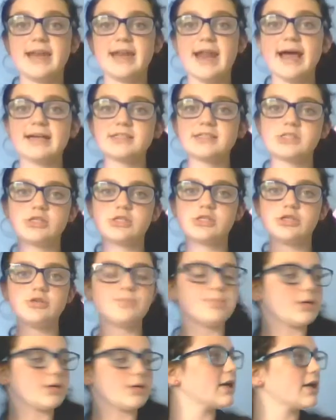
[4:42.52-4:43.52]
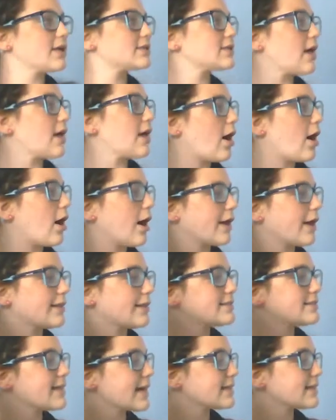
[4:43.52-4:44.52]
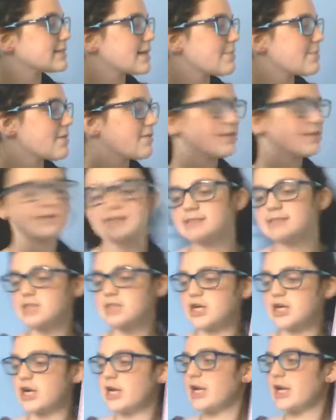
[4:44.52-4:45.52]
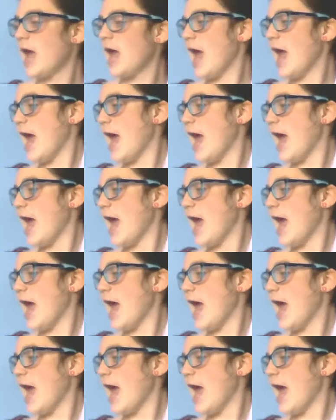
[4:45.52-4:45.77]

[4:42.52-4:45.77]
next 2 books are The Second Summer of the Sisterhood